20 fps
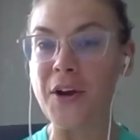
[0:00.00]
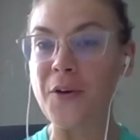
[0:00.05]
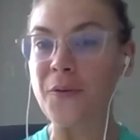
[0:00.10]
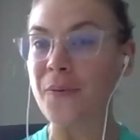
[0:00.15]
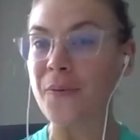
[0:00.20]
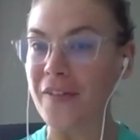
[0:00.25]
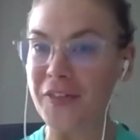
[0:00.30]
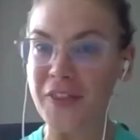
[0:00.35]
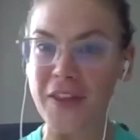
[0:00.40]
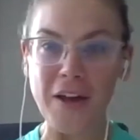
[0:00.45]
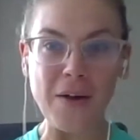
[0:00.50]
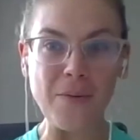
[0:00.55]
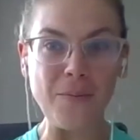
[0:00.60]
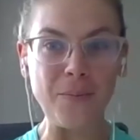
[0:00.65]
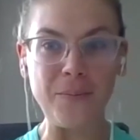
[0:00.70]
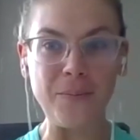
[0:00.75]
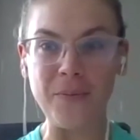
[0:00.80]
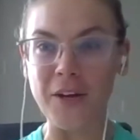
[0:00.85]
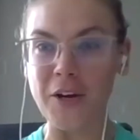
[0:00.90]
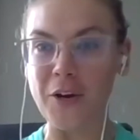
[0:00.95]
rent them,
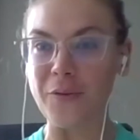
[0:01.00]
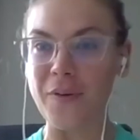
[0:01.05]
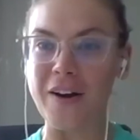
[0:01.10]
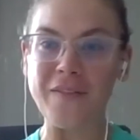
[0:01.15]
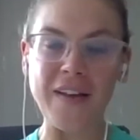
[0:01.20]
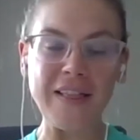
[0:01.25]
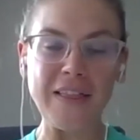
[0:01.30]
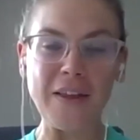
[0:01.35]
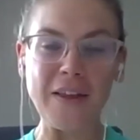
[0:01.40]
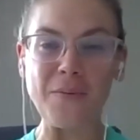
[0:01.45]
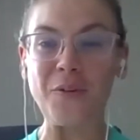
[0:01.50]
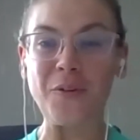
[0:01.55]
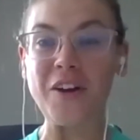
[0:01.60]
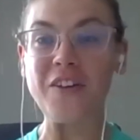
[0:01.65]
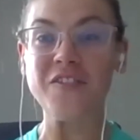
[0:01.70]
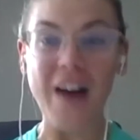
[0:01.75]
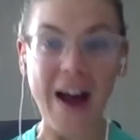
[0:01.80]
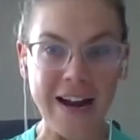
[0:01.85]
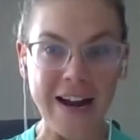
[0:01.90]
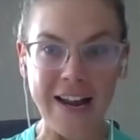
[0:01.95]
you know, renovate them,
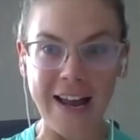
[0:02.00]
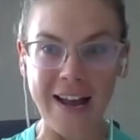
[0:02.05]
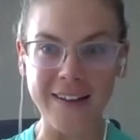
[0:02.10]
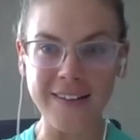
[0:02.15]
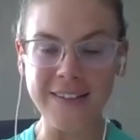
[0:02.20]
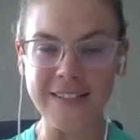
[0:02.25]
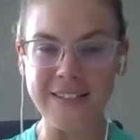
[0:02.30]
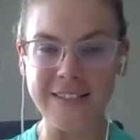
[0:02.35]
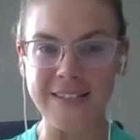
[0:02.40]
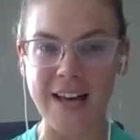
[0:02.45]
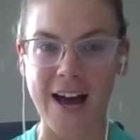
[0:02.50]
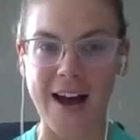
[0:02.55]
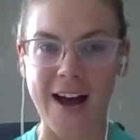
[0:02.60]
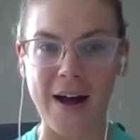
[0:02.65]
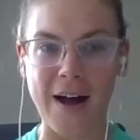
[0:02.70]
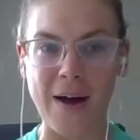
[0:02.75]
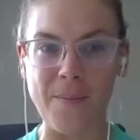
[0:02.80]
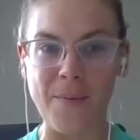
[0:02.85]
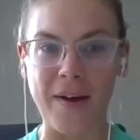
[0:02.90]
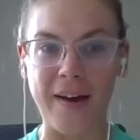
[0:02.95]
refinance.
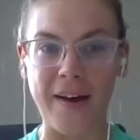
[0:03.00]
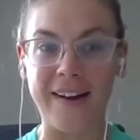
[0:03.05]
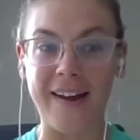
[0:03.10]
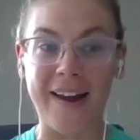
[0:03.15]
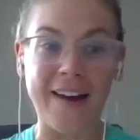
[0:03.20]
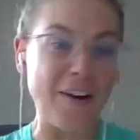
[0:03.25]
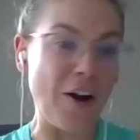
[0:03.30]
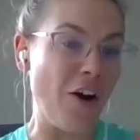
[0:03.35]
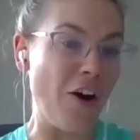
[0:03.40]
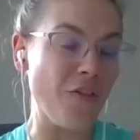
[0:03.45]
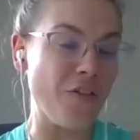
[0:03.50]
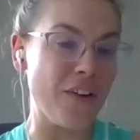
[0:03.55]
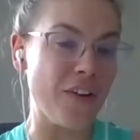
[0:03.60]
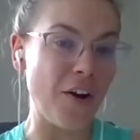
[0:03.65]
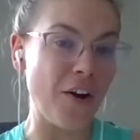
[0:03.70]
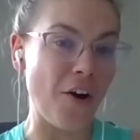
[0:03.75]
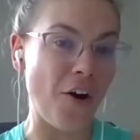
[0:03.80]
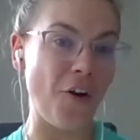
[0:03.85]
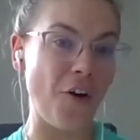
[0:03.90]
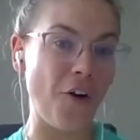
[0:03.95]
Um, and again, often
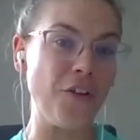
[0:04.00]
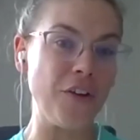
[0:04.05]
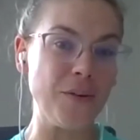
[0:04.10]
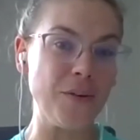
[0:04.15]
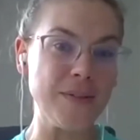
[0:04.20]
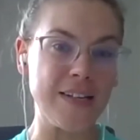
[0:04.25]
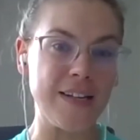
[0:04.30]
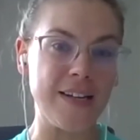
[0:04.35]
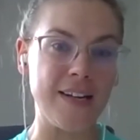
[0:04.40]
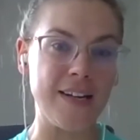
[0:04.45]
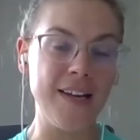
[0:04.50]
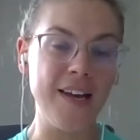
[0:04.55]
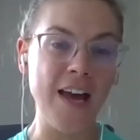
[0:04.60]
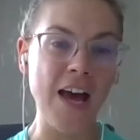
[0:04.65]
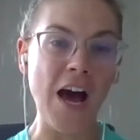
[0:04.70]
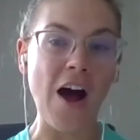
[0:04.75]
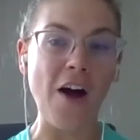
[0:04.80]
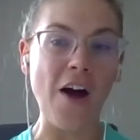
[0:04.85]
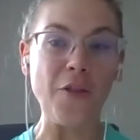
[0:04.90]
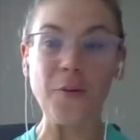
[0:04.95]
all using
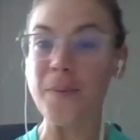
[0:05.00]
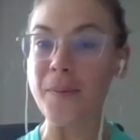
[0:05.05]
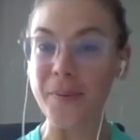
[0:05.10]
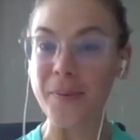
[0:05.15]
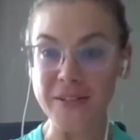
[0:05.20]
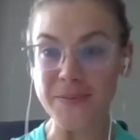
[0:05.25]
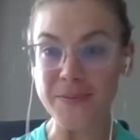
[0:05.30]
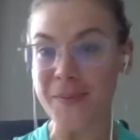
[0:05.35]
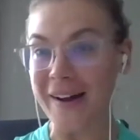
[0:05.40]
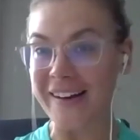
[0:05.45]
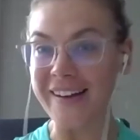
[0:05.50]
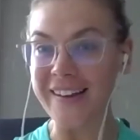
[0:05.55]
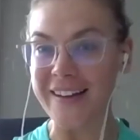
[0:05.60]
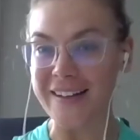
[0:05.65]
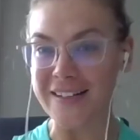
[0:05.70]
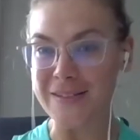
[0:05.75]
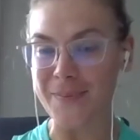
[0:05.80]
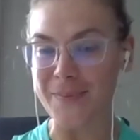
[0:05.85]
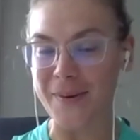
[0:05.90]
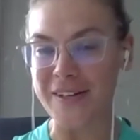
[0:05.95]
other people's money.
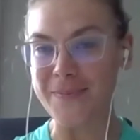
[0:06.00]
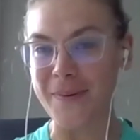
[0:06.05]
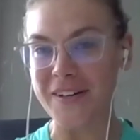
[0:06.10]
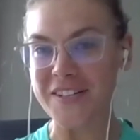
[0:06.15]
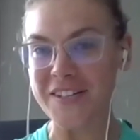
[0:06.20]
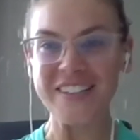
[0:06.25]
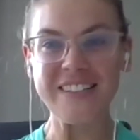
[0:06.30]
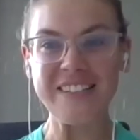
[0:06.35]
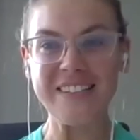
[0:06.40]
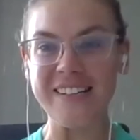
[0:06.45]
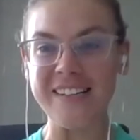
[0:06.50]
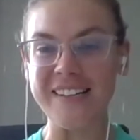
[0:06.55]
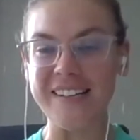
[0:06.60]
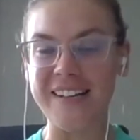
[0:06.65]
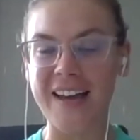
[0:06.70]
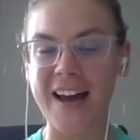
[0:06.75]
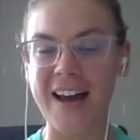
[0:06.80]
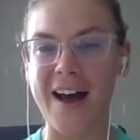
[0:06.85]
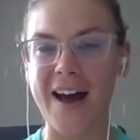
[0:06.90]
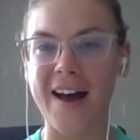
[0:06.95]
That's my specialty,
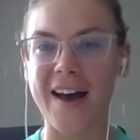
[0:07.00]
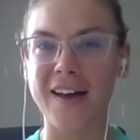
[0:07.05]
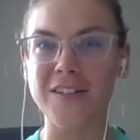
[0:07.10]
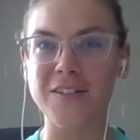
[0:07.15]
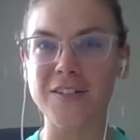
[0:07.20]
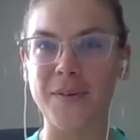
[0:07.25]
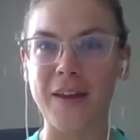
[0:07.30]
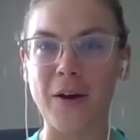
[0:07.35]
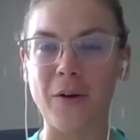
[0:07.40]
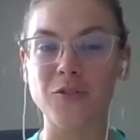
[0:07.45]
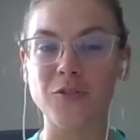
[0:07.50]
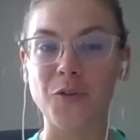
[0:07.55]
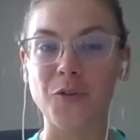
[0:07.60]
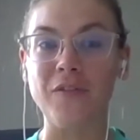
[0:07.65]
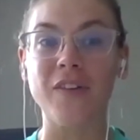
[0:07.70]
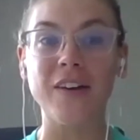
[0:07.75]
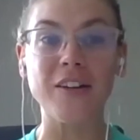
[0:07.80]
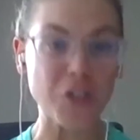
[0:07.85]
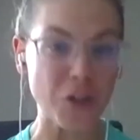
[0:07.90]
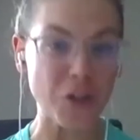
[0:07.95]
uh, doing that with joint
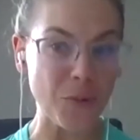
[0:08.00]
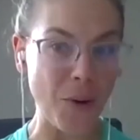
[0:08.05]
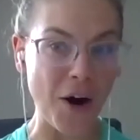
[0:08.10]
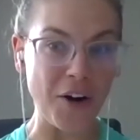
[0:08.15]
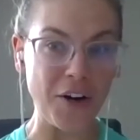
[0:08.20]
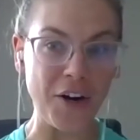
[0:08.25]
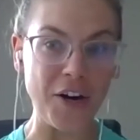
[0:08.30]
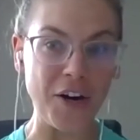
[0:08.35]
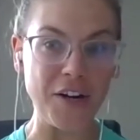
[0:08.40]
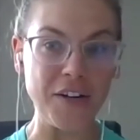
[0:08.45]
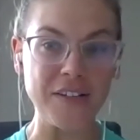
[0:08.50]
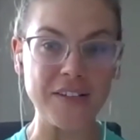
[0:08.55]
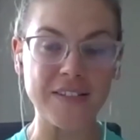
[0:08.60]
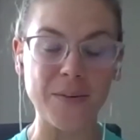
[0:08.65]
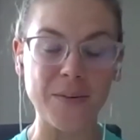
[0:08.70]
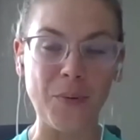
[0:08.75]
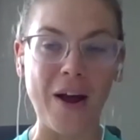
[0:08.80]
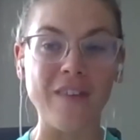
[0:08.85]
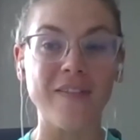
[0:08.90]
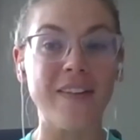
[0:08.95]
venture partners,
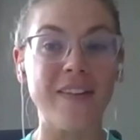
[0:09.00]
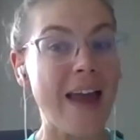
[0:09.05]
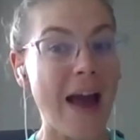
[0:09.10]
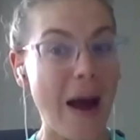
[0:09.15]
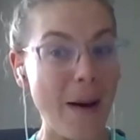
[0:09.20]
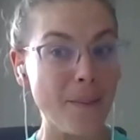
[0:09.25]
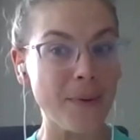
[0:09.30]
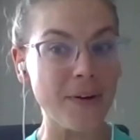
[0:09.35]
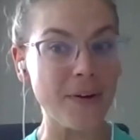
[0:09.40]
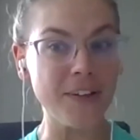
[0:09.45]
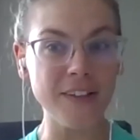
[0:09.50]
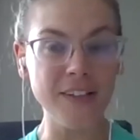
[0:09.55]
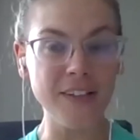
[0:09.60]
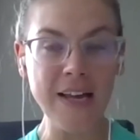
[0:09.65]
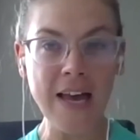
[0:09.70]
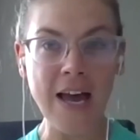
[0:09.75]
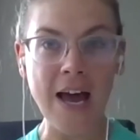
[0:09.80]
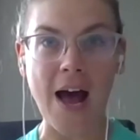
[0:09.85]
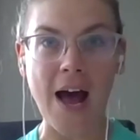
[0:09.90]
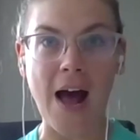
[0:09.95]
private capital.
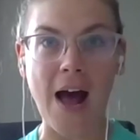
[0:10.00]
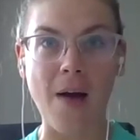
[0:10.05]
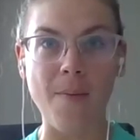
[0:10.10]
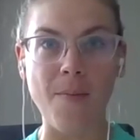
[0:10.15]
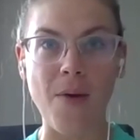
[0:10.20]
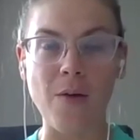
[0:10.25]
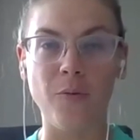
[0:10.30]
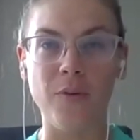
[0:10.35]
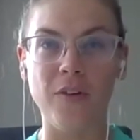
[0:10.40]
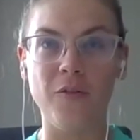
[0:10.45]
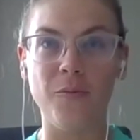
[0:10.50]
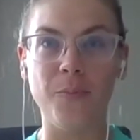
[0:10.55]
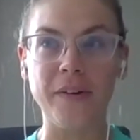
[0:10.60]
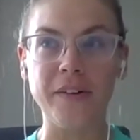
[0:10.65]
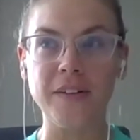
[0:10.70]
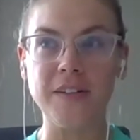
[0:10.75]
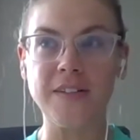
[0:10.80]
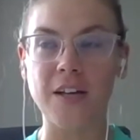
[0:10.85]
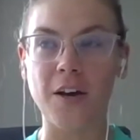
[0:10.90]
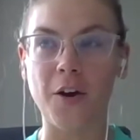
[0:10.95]
Um, and we've
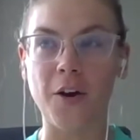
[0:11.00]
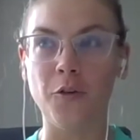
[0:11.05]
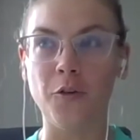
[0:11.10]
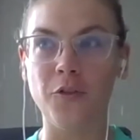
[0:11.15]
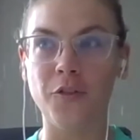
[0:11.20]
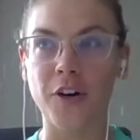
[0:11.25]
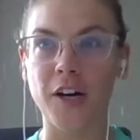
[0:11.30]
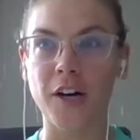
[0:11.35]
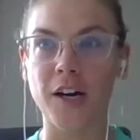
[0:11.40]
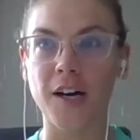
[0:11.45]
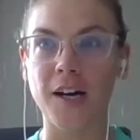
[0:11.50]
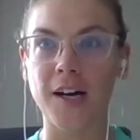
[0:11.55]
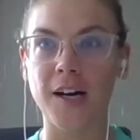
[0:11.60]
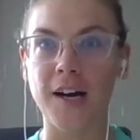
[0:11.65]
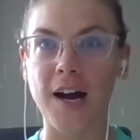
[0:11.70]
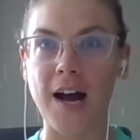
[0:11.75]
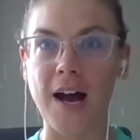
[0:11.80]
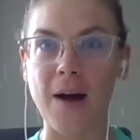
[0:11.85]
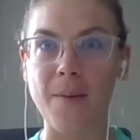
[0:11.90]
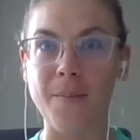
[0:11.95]
built over
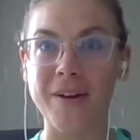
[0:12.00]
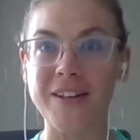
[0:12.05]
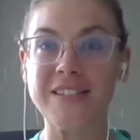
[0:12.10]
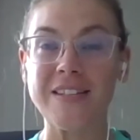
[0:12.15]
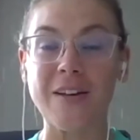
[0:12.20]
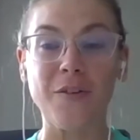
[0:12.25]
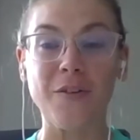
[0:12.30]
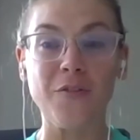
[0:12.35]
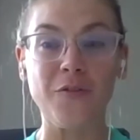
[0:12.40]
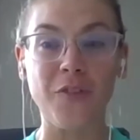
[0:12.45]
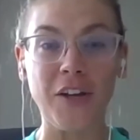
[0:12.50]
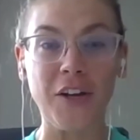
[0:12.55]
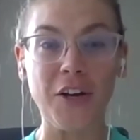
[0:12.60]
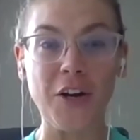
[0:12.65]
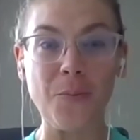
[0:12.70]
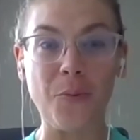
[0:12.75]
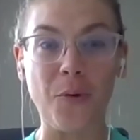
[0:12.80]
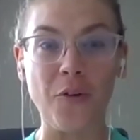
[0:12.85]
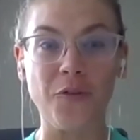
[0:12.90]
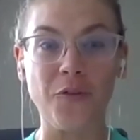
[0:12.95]
um, a seven figure
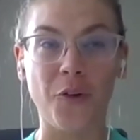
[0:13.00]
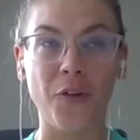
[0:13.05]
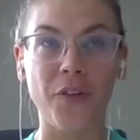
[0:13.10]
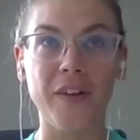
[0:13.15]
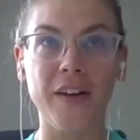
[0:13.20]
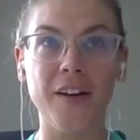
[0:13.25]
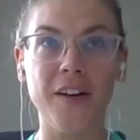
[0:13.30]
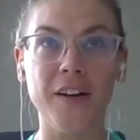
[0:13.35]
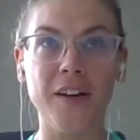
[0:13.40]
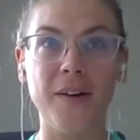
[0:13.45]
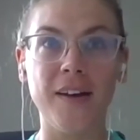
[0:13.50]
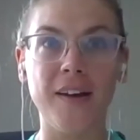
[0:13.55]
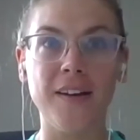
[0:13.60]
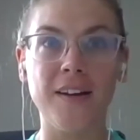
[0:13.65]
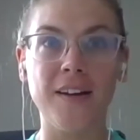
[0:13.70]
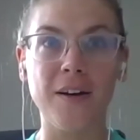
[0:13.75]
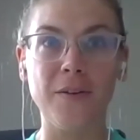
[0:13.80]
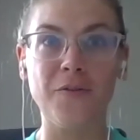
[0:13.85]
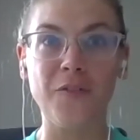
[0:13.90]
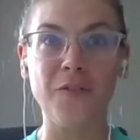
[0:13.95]
portfolio in
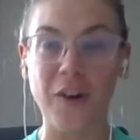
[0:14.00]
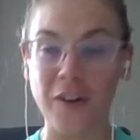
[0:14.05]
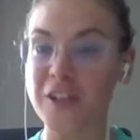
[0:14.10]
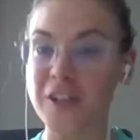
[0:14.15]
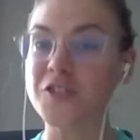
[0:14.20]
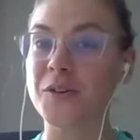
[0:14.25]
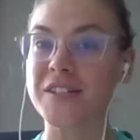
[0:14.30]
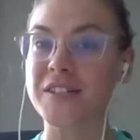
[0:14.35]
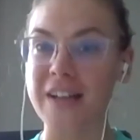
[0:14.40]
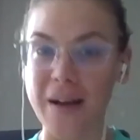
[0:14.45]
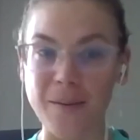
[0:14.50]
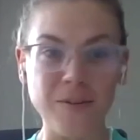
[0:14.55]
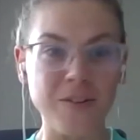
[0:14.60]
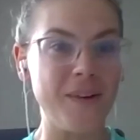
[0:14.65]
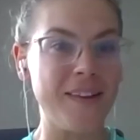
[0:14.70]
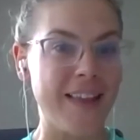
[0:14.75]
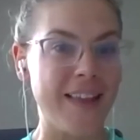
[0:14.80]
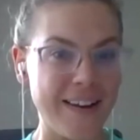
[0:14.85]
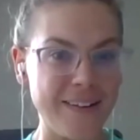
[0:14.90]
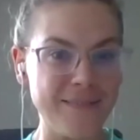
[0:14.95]
a fairly short time
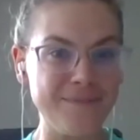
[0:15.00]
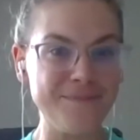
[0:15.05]
doing that.